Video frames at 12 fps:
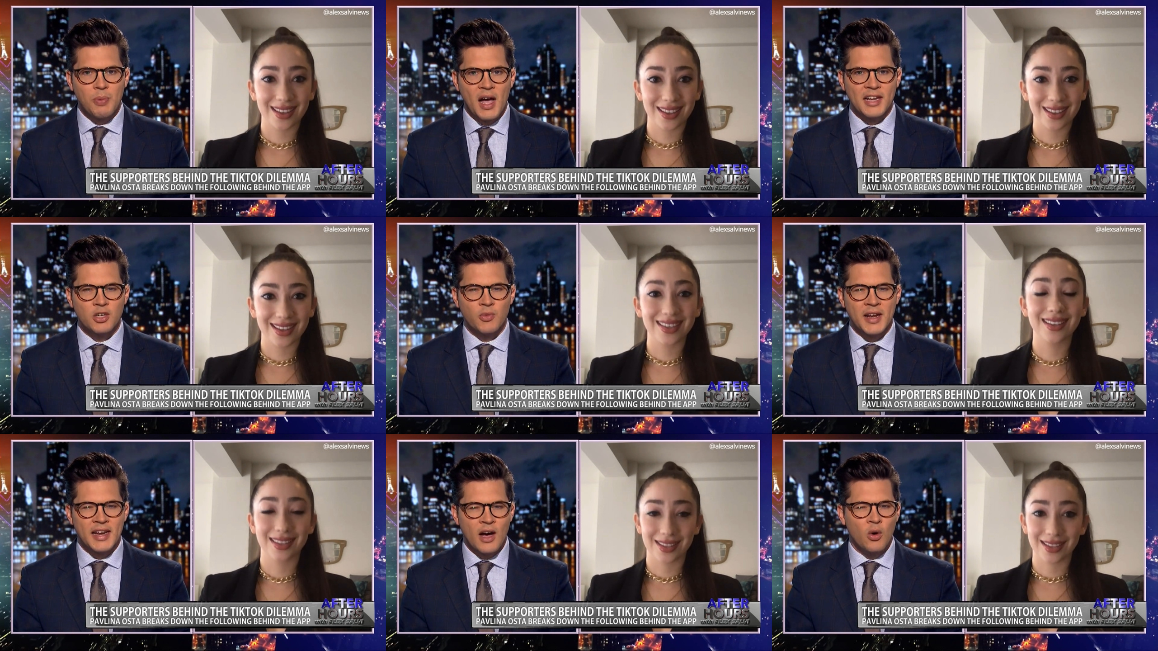Speaker 1: behind it
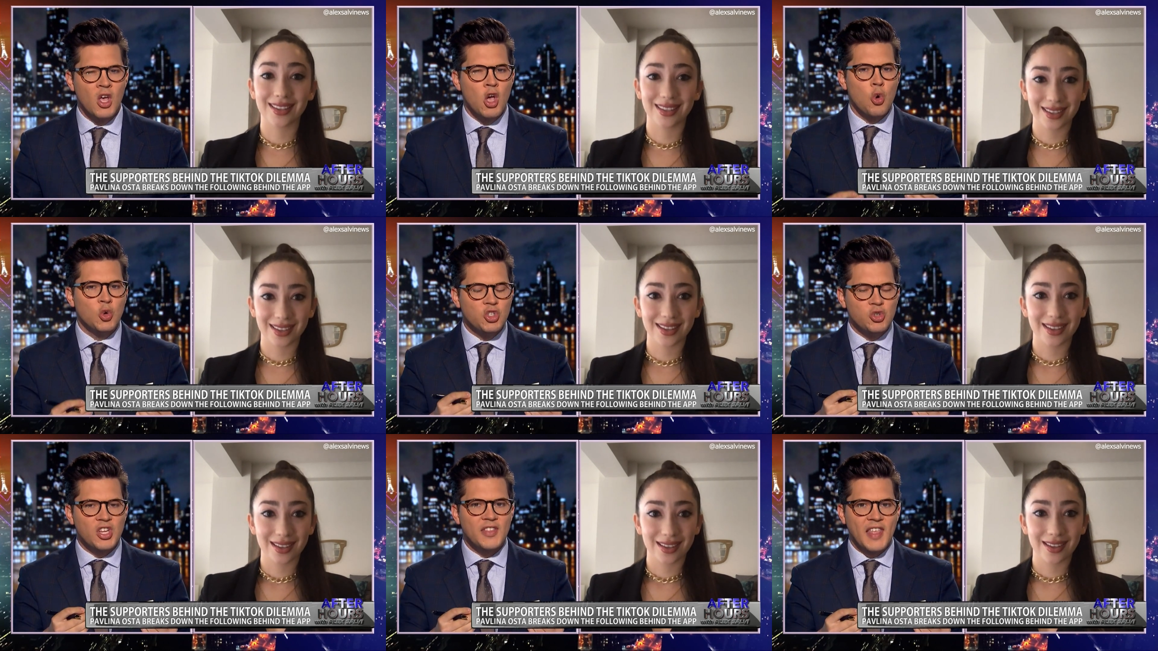right now. Would
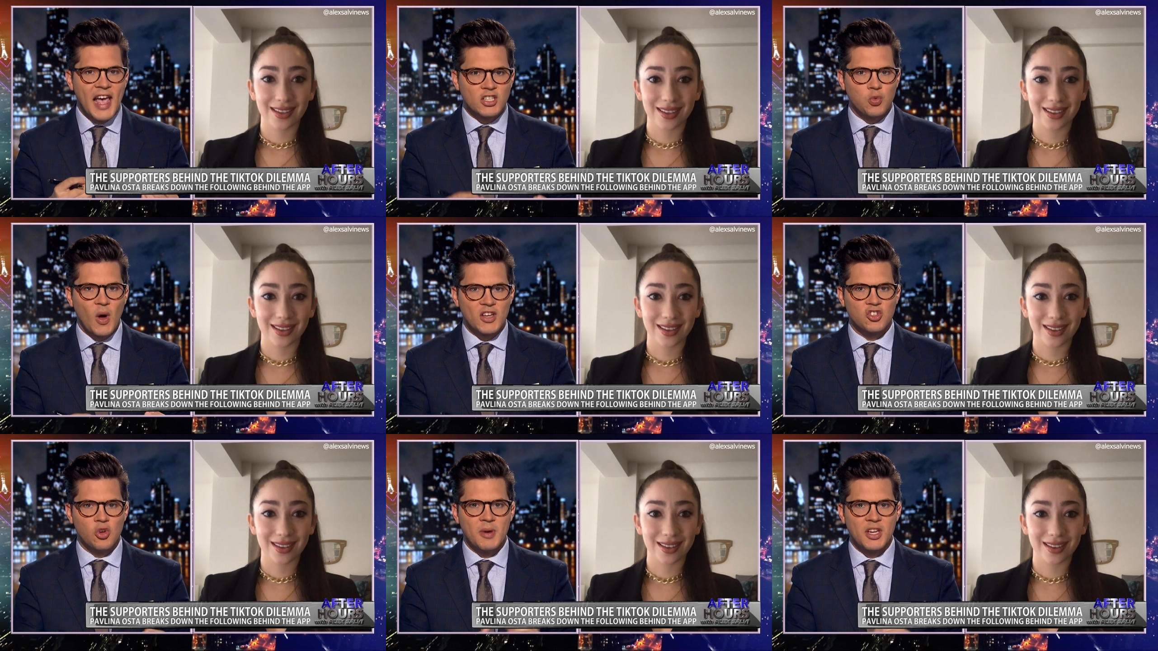you say that's why
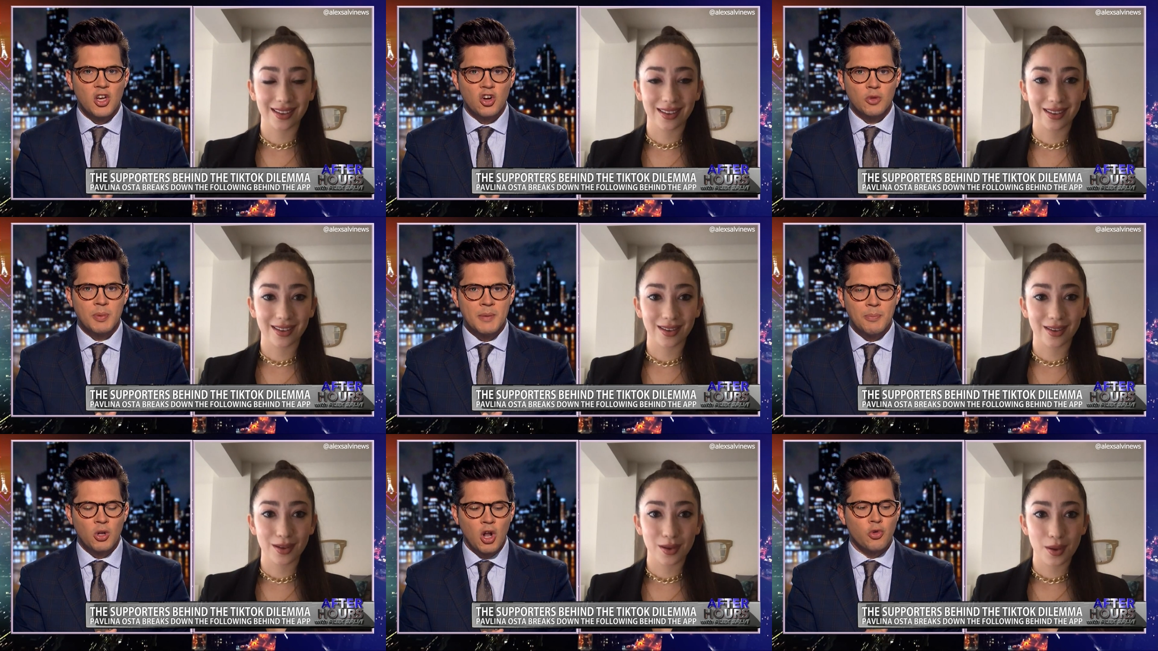so many younger
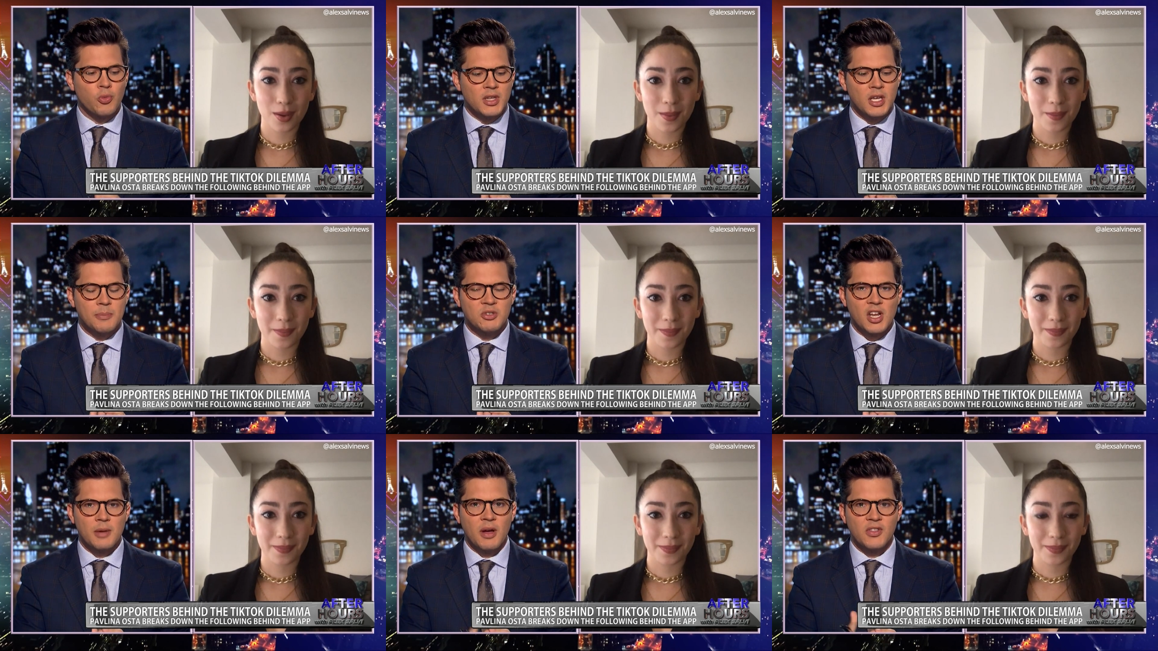people are really
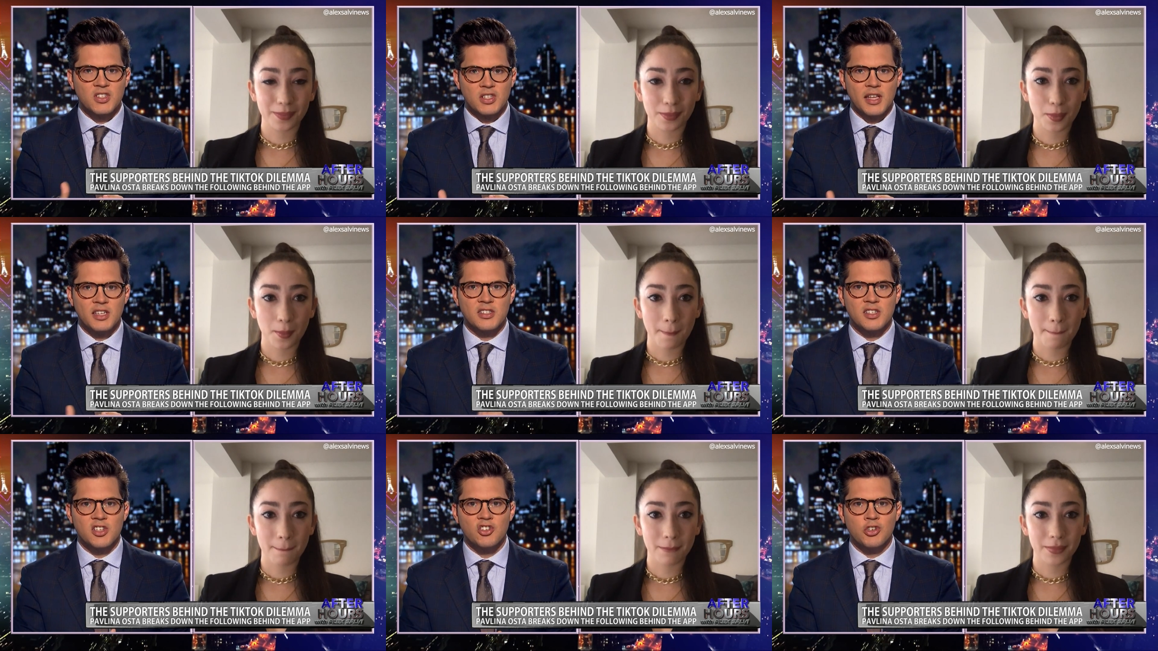upset about this latest
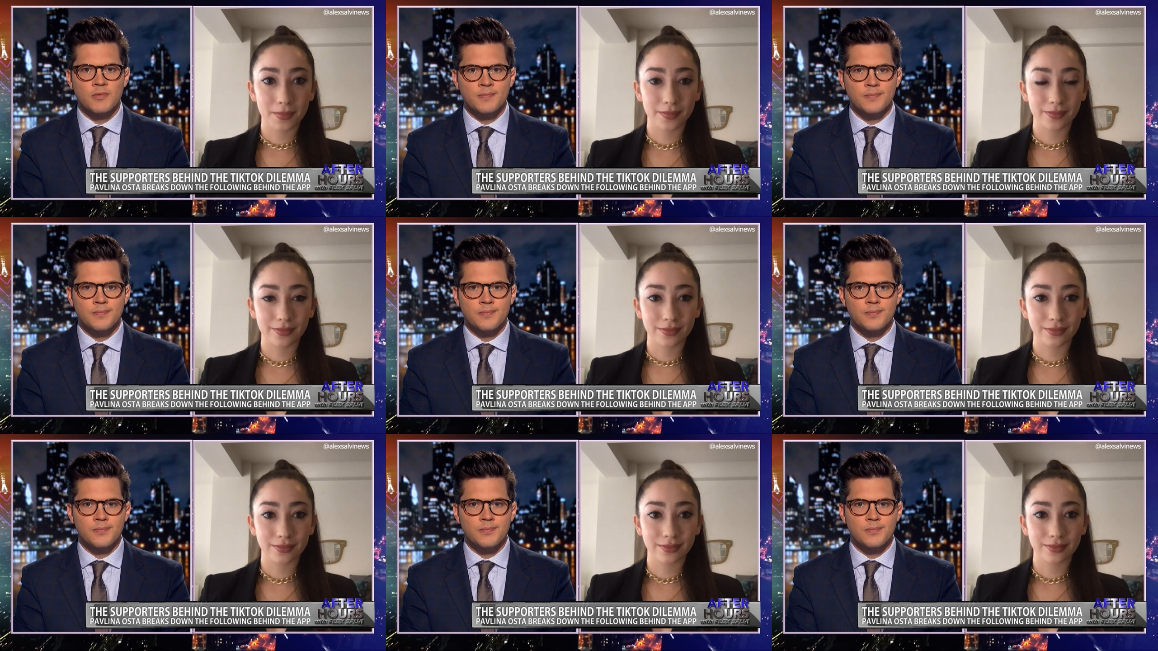decision?
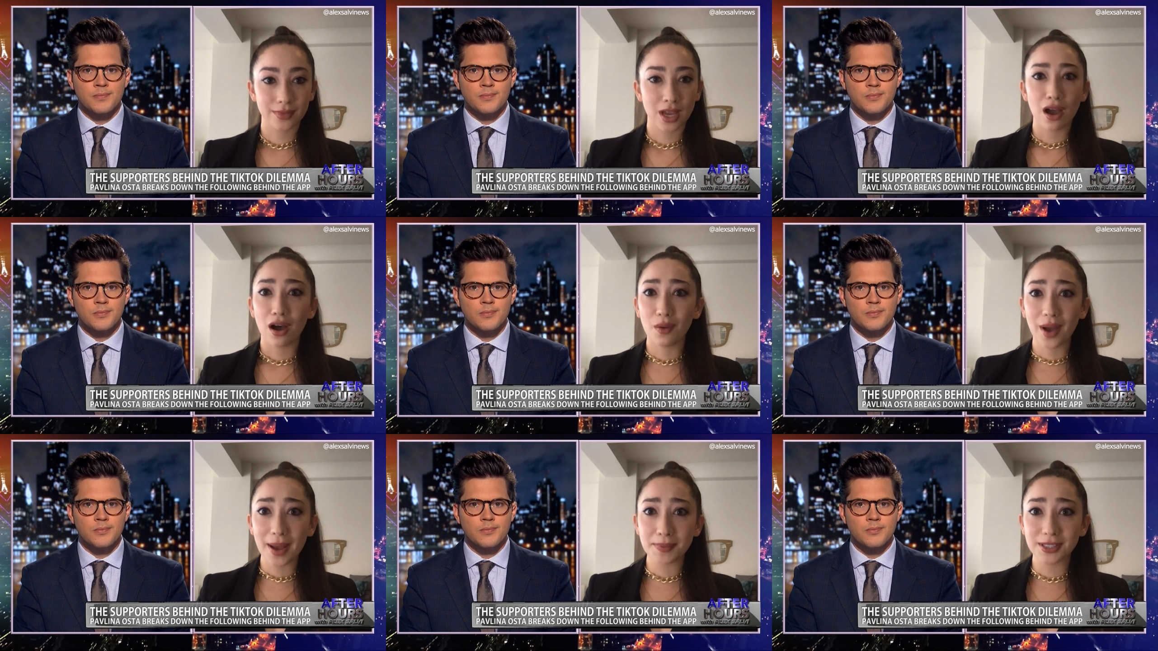
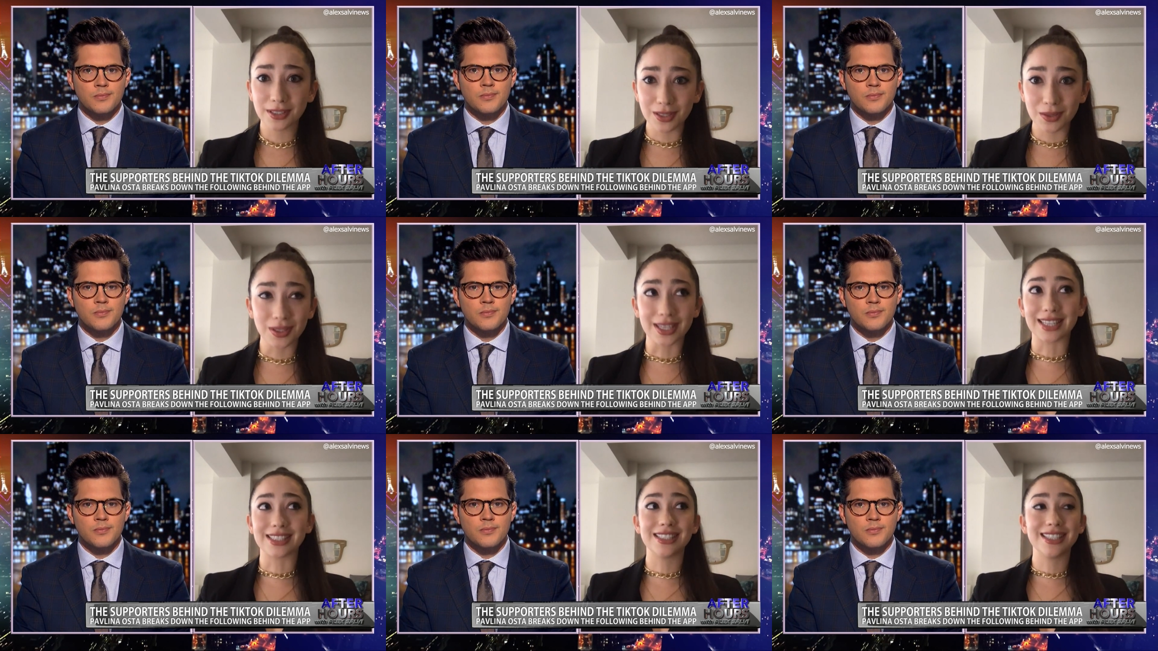
Speaker 2: Oh,
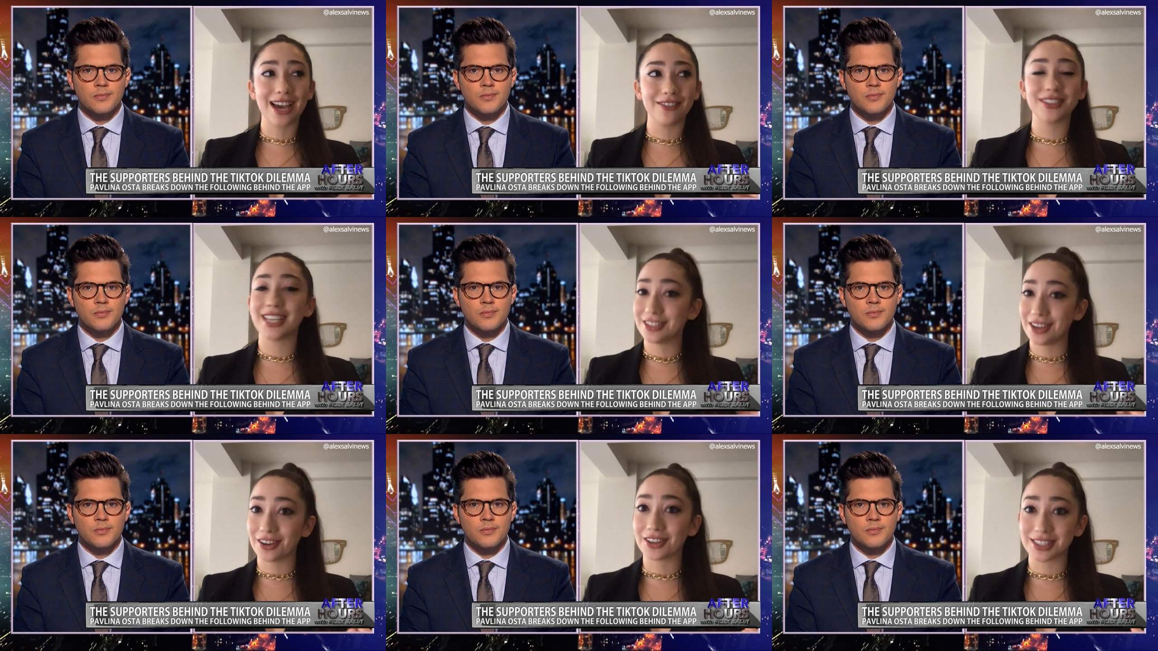absolutely. It's de-
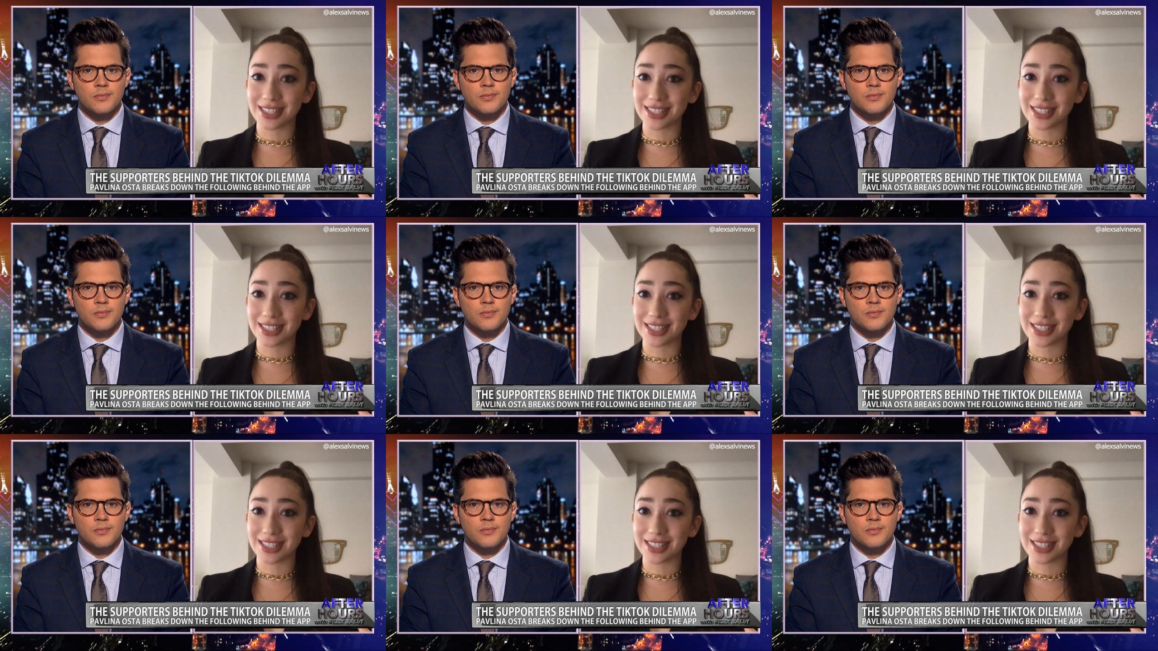TikTokers